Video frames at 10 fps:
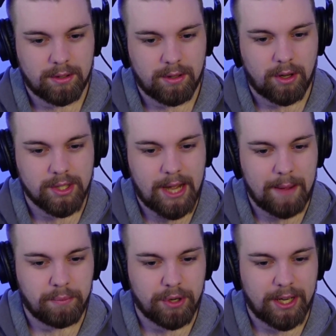I'll
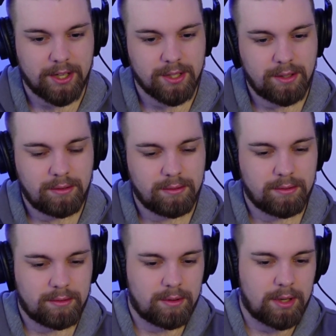type prediction.
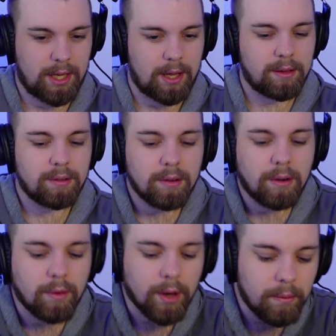Okay,
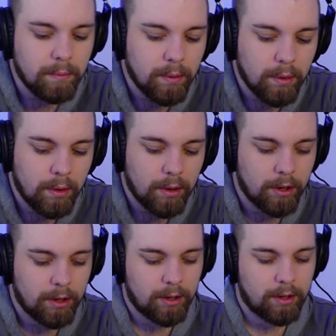hold up.
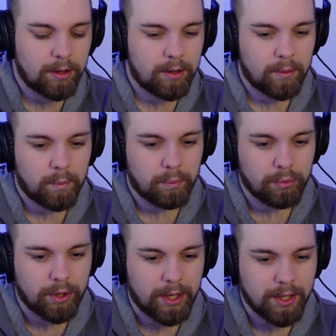
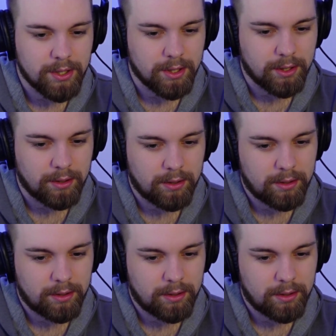Prediction.